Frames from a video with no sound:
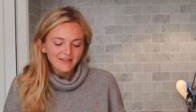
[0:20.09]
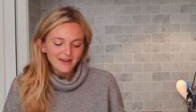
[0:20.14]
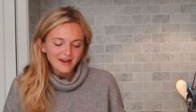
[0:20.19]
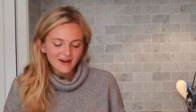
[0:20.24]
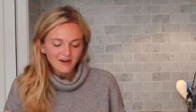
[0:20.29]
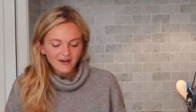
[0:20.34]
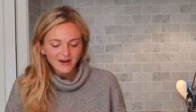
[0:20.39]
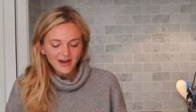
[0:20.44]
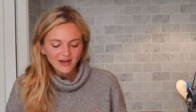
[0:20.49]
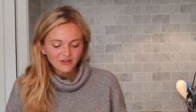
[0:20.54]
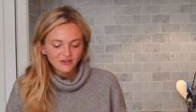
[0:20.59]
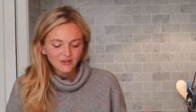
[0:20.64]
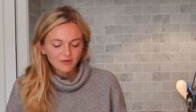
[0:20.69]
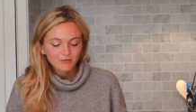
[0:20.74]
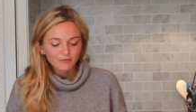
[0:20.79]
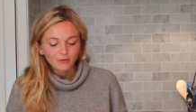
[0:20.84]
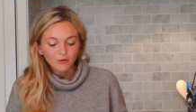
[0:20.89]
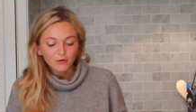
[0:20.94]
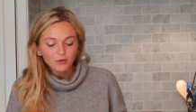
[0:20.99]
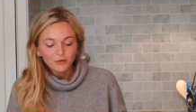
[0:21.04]
They are
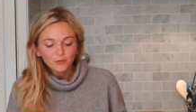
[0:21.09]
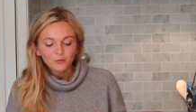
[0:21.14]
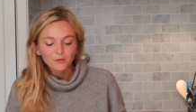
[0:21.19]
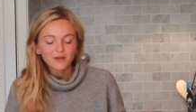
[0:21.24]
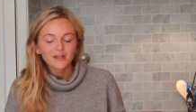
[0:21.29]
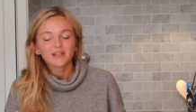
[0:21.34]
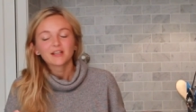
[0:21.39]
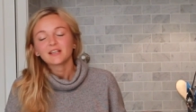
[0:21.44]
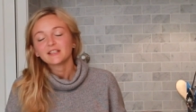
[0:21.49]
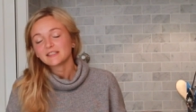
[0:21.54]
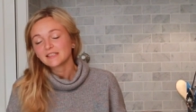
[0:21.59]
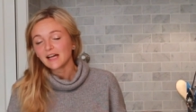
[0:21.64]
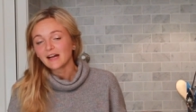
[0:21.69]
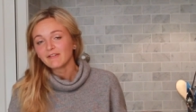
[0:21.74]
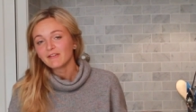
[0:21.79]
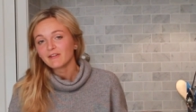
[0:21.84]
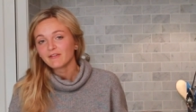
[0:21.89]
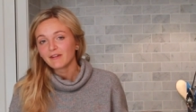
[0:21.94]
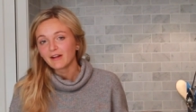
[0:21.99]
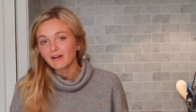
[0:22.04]
actually rolled with
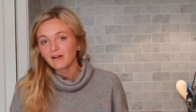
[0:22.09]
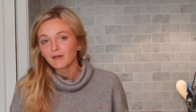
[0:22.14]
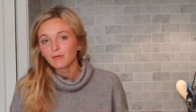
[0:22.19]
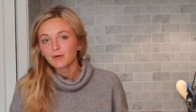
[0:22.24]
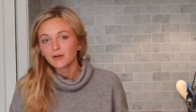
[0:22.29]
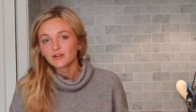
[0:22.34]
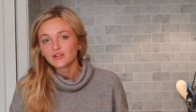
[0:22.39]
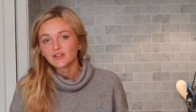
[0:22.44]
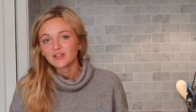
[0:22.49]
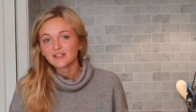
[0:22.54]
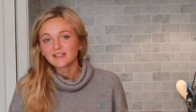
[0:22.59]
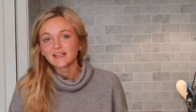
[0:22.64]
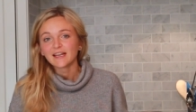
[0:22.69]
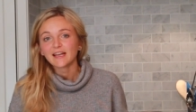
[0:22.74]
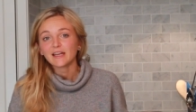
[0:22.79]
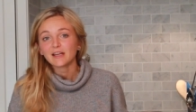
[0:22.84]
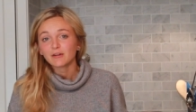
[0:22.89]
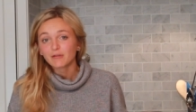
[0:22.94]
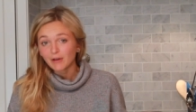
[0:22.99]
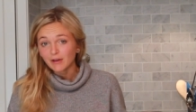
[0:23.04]
cassava flour, which is
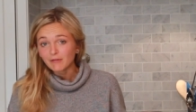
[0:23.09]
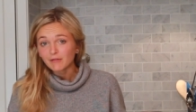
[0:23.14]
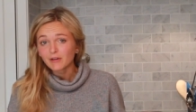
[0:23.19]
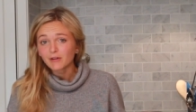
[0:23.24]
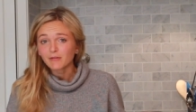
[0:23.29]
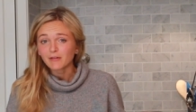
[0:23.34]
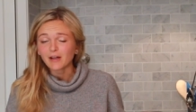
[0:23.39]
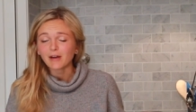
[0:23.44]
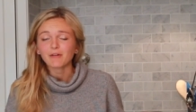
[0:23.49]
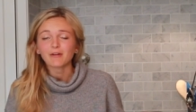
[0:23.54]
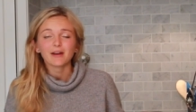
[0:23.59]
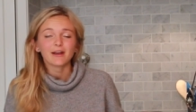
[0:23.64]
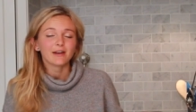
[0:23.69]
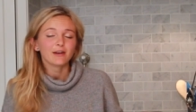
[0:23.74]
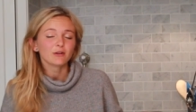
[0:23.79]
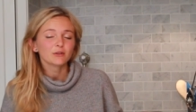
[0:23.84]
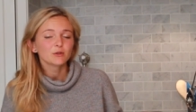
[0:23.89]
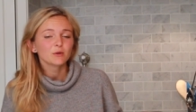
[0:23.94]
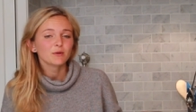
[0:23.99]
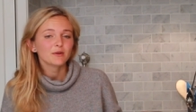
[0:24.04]
a grain-free flour
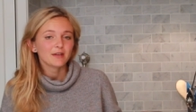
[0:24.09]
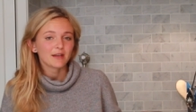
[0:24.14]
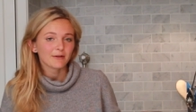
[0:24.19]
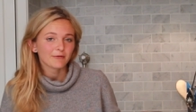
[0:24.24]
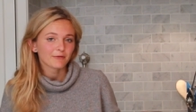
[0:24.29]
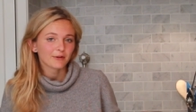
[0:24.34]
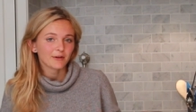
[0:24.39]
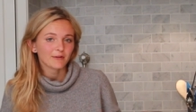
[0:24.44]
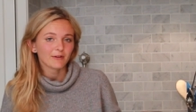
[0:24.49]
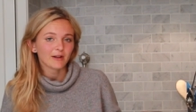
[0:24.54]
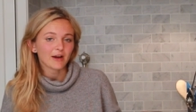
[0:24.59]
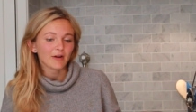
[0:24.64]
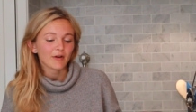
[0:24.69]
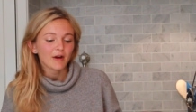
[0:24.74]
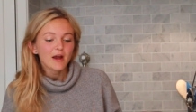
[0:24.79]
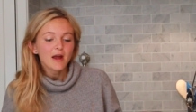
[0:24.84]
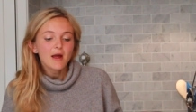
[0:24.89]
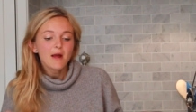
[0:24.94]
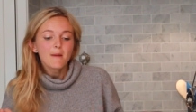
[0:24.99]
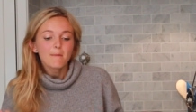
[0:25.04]
and also a nut-free
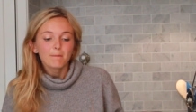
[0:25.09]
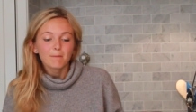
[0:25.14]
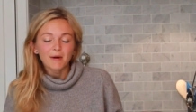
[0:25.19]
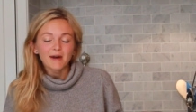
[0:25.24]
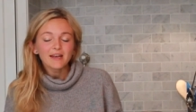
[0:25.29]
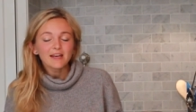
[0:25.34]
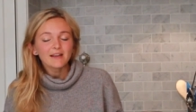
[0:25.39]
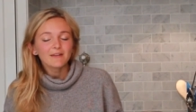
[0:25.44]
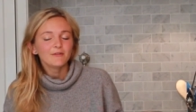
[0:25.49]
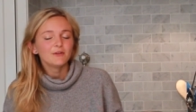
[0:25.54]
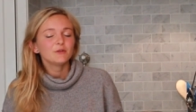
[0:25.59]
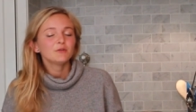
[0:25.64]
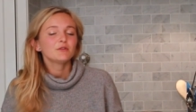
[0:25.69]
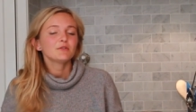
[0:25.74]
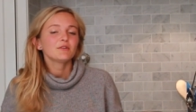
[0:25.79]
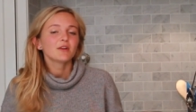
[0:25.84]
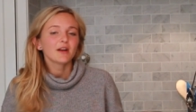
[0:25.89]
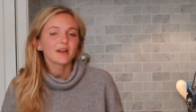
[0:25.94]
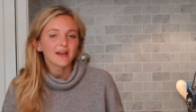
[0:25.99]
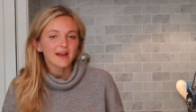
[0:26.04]
flour. But if you
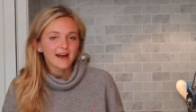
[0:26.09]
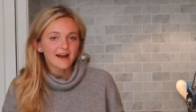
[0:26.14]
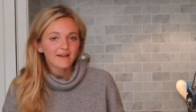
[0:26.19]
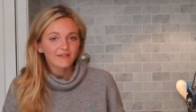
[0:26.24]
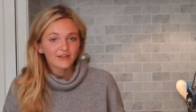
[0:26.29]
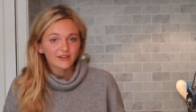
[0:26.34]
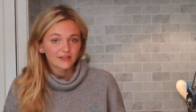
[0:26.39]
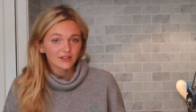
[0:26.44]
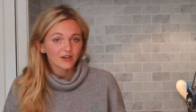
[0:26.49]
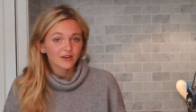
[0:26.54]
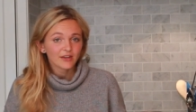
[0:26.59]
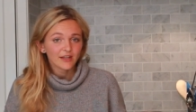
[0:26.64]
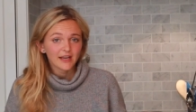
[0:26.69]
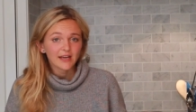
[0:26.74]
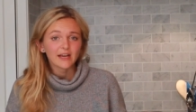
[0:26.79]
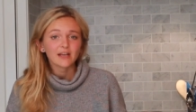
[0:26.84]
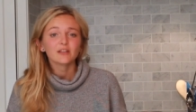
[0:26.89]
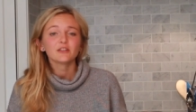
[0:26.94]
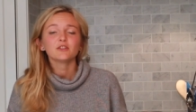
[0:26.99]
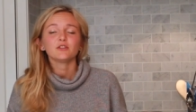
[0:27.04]
do not have this on
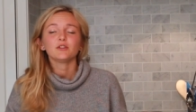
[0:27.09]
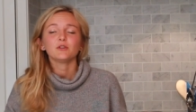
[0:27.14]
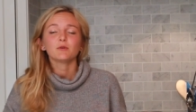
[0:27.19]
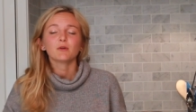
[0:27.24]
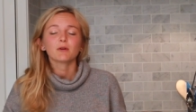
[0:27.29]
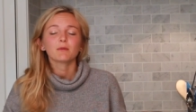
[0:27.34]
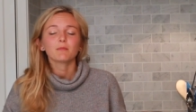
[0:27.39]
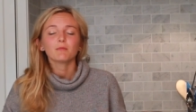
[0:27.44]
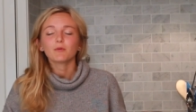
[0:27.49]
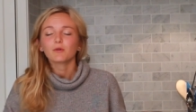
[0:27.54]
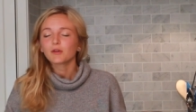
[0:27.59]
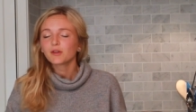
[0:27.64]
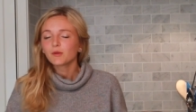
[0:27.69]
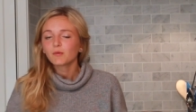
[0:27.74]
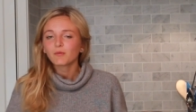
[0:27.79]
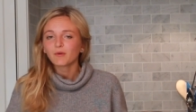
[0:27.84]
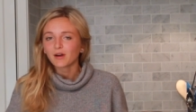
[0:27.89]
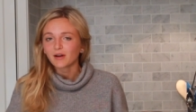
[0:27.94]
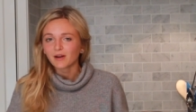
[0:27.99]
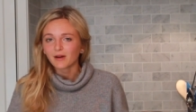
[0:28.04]
hand, you are more
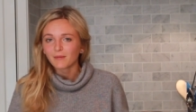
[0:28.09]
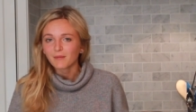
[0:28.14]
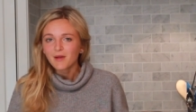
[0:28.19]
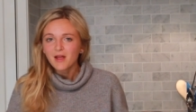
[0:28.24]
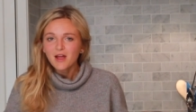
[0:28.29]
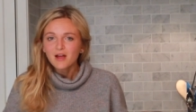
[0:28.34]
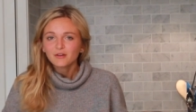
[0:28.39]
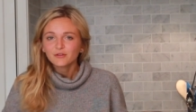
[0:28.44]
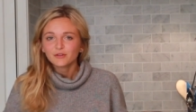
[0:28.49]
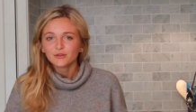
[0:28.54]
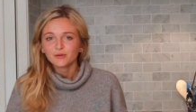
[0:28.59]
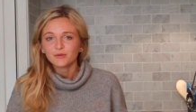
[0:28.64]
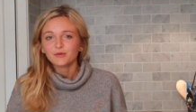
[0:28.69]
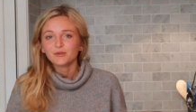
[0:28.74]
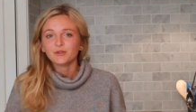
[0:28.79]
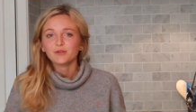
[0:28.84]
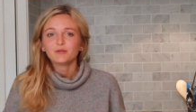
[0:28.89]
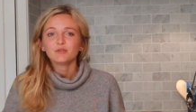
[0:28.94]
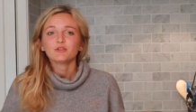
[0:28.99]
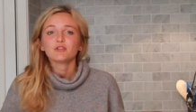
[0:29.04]
than welcome
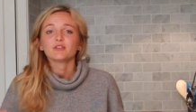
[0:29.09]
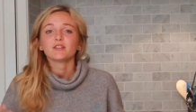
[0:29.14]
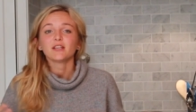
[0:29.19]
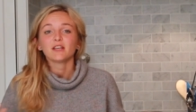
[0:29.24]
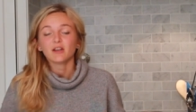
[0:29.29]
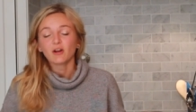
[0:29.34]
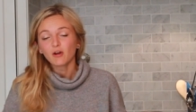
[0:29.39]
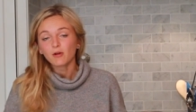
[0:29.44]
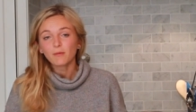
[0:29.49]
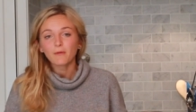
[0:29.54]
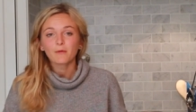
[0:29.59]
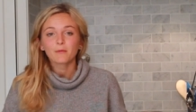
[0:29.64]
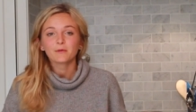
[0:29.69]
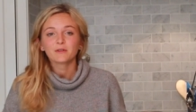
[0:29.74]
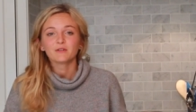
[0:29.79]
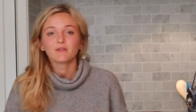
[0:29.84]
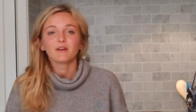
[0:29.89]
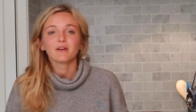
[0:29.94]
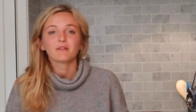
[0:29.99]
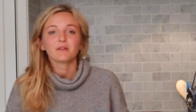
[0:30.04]
to use just an
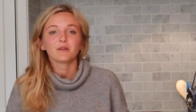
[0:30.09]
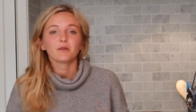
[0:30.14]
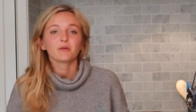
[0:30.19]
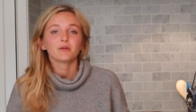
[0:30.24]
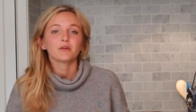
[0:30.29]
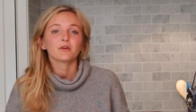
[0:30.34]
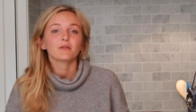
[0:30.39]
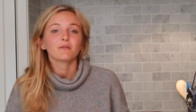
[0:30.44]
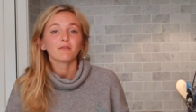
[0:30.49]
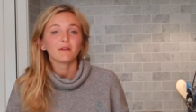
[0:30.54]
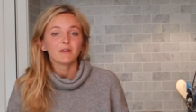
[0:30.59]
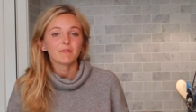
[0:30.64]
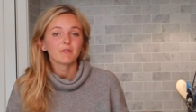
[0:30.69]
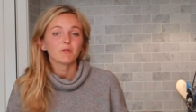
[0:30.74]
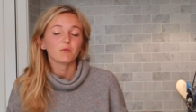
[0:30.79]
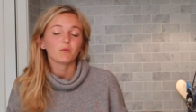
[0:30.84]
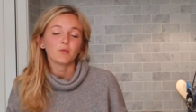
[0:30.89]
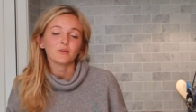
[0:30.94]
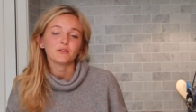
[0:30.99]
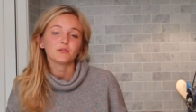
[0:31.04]
all-purpose flour or your
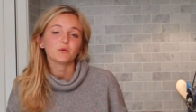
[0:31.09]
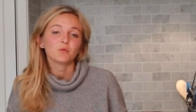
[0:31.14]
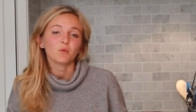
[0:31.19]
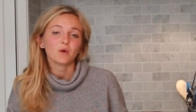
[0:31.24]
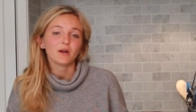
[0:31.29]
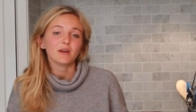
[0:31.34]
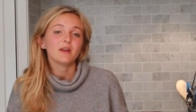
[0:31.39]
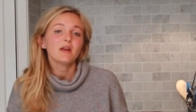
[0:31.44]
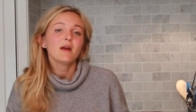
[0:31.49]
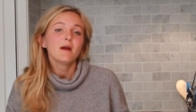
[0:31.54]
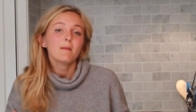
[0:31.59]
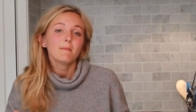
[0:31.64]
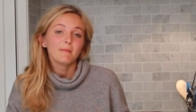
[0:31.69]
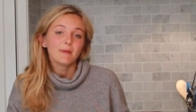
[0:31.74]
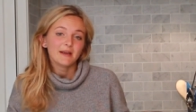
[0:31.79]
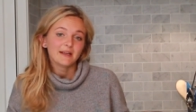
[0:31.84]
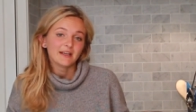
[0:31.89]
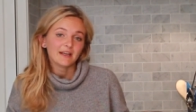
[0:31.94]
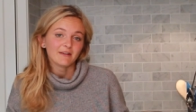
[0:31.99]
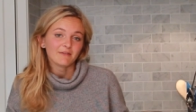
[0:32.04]
favorite one-to-one
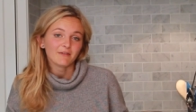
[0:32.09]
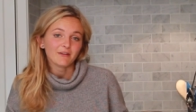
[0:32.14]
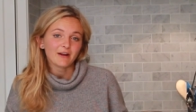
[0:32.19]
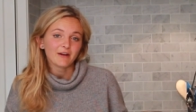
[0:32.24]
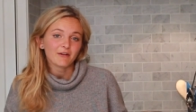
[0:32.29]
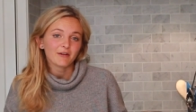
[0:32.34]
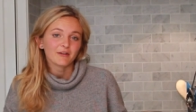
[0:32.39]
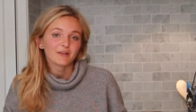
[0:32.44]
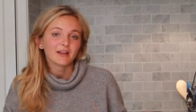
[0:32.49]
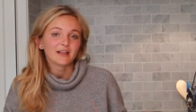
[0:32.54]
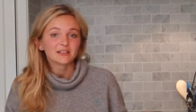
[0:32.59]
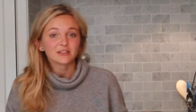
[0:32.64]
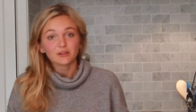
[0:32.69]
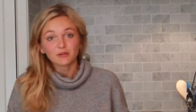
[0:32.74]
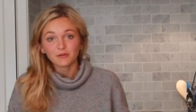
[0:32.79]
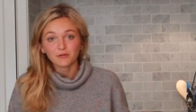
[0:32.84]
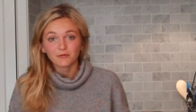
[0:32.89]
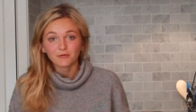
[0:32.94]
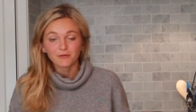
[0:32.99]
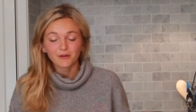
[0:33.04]
baking flour that's
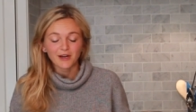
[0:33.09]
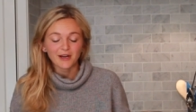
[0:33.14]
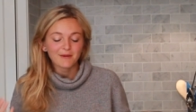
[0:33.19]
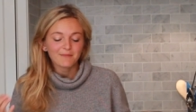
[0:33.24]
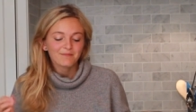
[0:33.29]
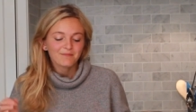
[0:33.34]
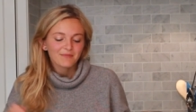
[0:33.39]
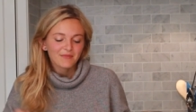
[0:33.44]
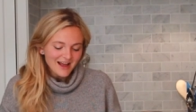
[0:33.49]
gluten-free.